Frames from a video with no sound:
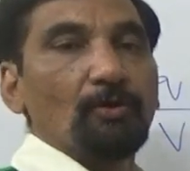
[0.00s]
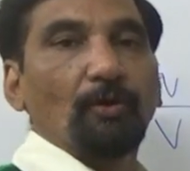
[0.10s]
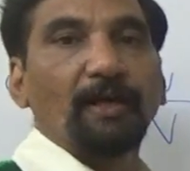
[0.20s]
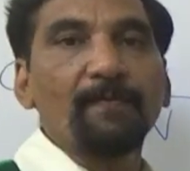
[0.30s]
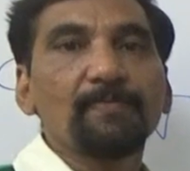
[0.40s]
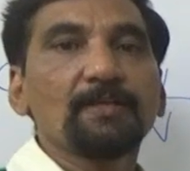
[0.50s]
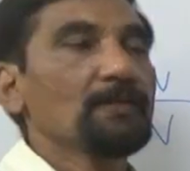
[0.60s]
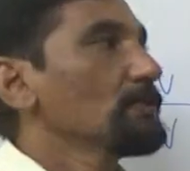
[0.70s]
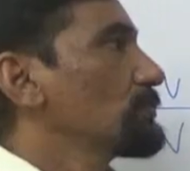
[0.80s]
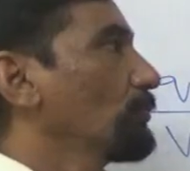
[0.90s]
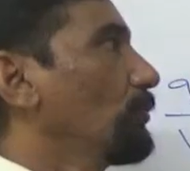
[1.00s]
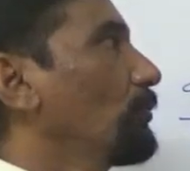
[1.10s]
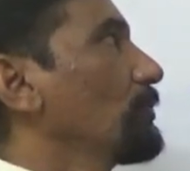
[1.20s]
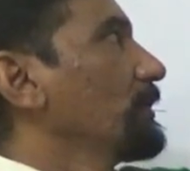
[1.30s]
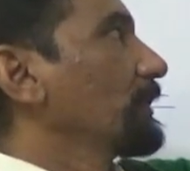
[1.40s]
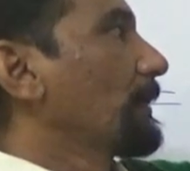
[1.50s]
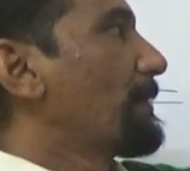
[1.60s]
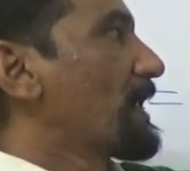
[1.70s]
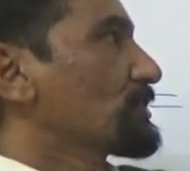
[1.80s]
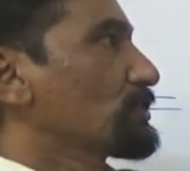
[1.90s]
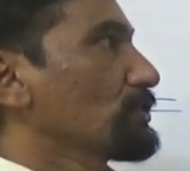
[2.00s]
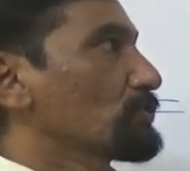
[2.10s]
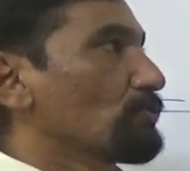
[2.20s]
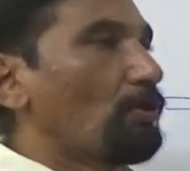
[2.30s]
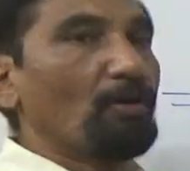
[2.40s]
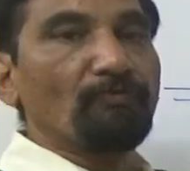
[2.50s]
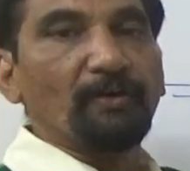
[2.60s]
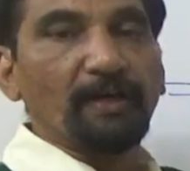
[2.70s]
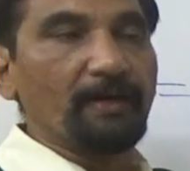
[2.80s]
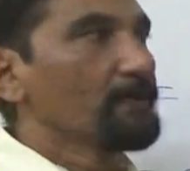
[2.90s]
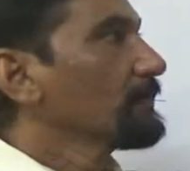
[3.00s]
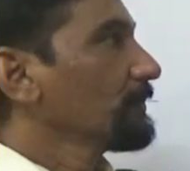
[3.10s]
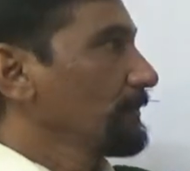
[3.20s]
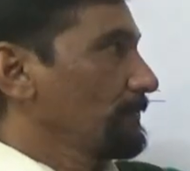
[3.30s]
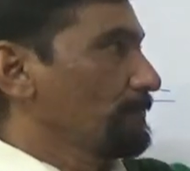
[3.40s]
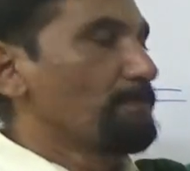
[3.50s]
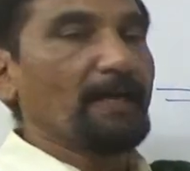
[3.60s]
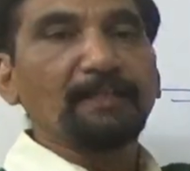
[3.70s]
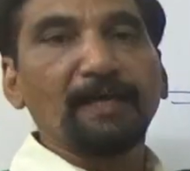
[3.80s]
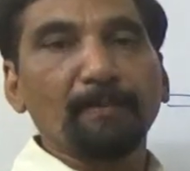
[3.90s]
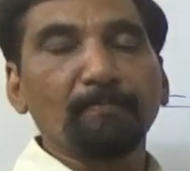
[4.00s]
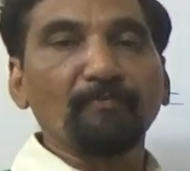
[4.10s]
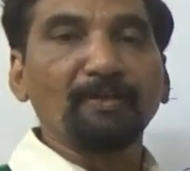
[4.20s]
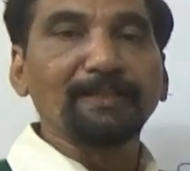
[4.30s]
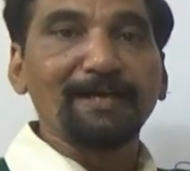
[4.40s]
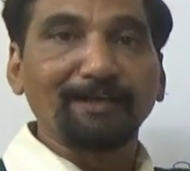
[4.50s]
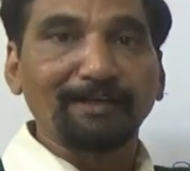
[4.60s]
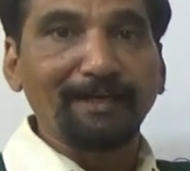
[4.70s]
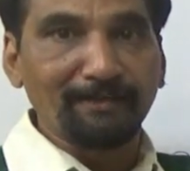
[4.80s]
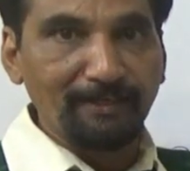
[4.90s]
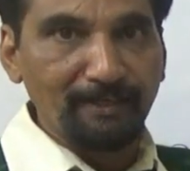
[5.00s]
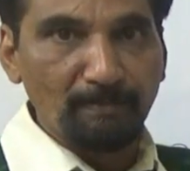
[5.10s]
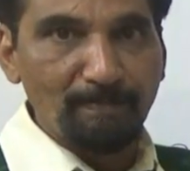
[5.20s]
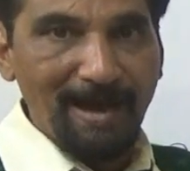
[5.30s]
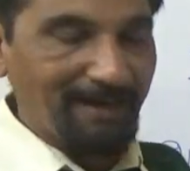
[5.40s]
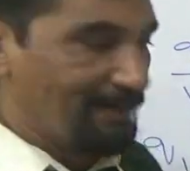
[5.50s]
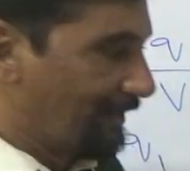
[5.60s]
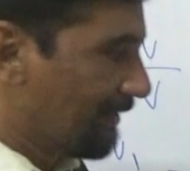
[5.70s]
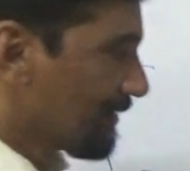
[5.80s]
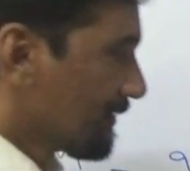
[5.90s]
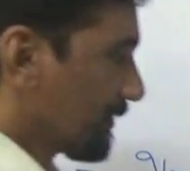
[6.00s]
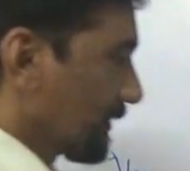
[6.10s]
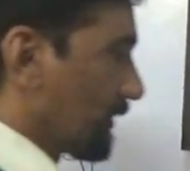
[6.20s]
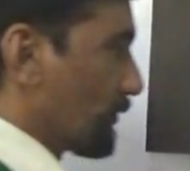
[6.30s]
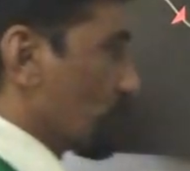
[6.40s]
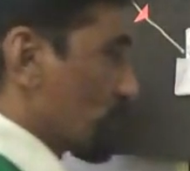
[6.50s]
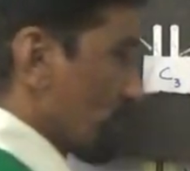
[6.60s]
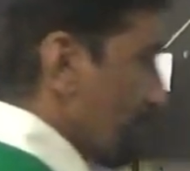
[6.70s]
Okay, so capacitance offered by them when they are connected in parallel gives